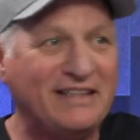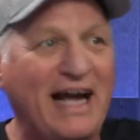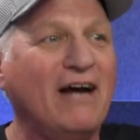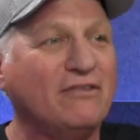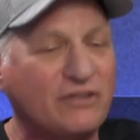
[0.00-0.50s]

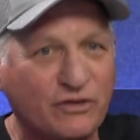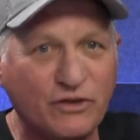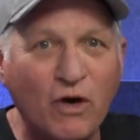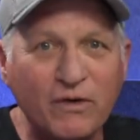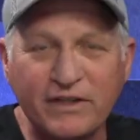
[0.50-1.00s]
down to
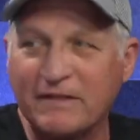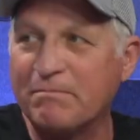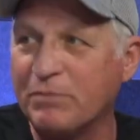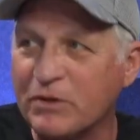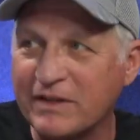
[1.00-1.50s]
lower than
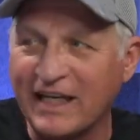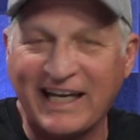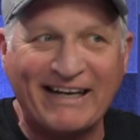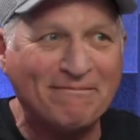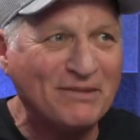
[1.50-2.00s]
boot
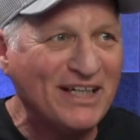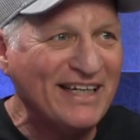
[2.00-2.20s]
camp.